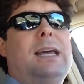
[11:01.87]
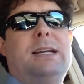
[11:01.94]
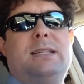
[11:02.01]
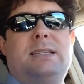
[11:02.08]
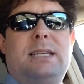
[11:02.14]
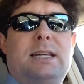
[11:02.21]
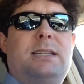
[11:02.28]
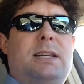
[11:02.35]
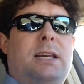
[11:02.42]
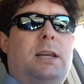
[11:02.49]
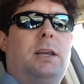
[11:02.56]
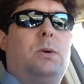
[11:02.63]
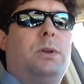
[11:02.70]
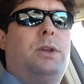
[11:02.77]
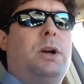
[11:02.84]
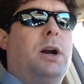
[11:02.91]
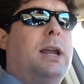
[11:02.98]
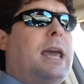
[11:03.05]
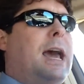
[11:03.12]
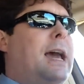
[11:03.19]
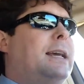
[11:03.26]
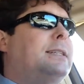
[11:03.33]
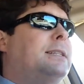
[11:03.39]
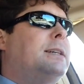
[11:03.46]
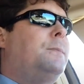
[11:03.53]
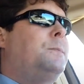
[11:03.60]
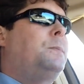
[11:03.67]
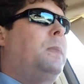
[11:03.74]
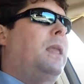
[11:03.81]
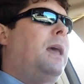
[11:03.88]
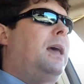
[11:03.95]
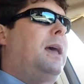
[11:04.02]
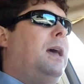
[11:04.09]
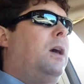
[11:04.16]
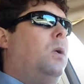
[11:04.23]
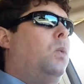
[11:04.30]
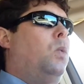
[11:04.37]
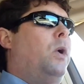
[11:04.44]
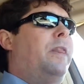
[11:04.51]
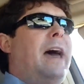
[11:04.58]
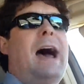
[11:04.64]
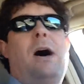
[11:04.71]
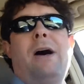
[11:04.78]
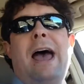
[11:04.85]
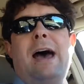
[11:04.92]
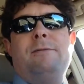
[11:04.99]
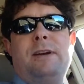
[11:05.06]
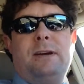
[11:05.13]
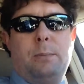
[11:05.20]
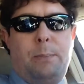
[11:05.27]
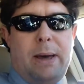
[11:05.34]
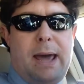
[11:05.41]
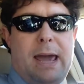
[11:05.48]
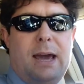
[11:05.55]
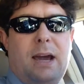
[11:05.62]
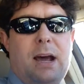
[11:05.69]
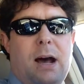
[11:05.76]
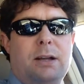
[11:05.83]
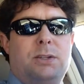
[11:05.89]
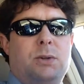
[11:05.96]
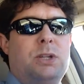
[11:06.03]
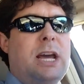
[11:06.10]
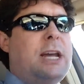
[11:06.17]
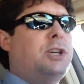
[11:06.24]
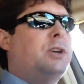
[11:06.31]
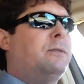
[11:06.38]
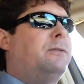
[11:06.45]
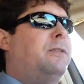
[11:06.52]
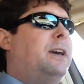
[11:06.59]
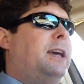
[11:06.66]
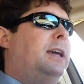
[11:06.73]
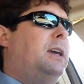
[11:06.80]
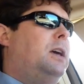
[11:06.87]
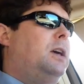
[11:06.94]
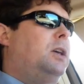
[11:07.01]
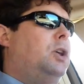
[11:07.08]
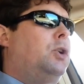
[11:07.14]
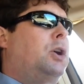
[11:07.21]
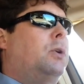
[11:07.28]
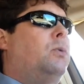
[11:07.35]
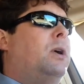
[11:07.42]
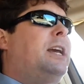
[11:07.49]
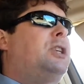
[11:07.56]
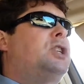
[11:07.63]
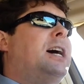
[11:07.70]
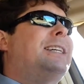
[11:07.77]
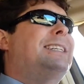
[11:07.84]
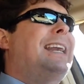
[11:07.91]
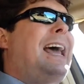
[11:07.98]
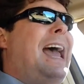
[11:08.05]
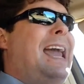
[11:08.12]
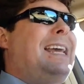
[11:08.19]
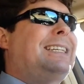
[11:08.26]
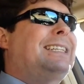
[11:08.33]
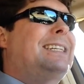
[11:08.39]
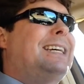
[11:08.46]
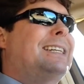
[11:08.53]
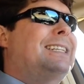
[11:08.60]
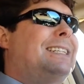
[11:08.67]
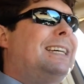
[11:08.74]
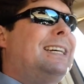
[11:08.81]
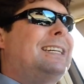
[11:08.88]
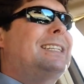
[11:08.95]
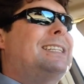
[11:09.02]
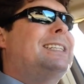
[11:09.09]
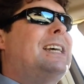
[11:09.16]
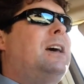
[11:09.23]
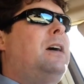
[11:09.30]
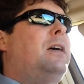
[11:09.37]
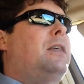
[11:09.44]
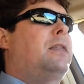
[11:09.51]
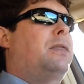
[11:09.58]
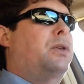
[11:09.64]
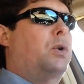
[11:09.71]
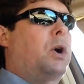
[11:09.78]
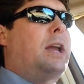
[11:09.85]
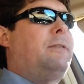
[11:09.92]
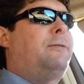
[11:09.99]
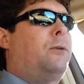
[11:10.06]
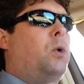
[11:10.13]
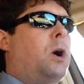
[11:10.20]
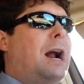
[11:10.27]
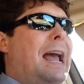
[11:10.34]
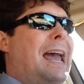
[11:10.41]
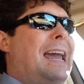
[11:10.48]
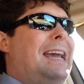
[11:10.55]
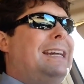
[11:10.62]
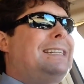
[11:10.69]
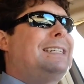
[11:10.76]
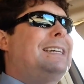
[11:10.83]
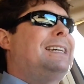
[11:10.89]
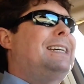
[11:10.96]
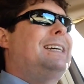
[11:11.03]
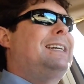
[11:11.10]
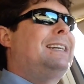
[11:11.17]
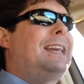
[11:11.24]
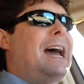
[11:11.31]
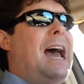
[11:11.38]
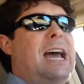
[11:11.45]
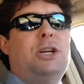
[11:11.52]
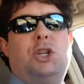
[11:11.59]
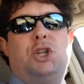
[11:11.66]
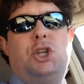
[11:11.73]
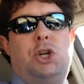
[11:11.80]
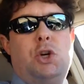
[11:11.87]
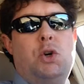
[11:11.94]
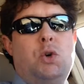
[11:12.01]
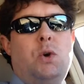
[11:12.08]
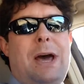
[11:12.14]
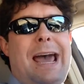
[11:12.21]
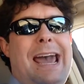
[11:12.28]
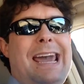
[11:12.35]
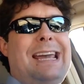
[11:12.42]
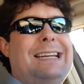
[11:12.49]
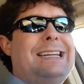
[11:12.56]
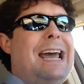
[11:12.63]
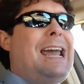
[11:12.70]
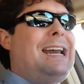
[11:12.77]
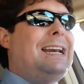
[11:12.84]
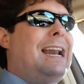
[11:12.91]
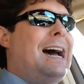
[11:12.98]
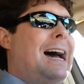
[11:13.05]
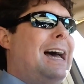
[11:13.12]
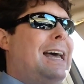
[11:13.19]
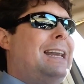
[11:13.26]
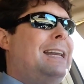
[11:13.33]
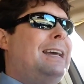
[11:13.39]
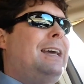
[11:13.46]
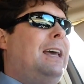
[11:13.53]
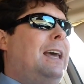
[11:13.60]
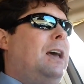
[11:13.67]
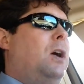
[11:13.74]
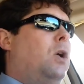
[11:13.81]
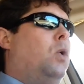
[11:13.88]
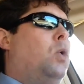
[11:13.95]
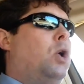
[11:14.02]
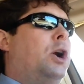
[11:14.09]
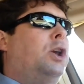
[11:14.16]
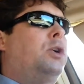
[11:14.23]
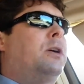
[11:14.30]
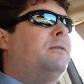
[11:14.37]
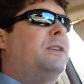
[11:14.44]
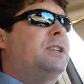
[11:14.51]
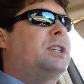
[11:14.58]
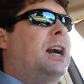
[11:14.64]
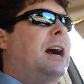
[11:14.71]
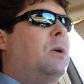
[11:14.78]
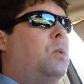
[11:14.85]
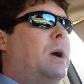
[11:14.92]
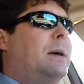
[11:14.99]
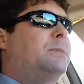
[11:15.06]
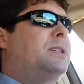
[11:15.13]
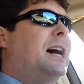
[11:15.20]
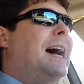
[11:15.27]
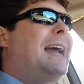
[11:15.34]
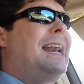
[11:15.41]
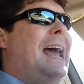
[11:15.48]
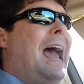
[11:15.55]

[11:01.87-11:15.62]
in assisting you with your case without having to pay a consultation fee. You can reach us at 866-348-8888. 2889, or you can visit our website,